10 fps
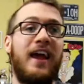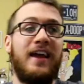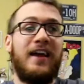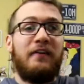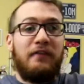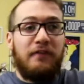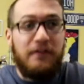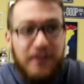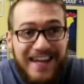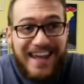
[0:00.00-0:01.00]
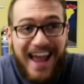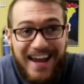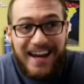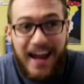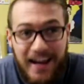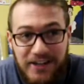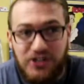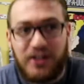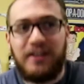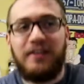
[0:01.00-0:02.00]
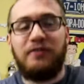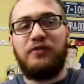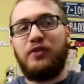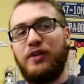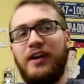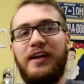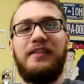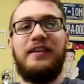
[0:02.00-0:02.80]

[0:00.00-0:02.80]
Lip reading: a V8 engine for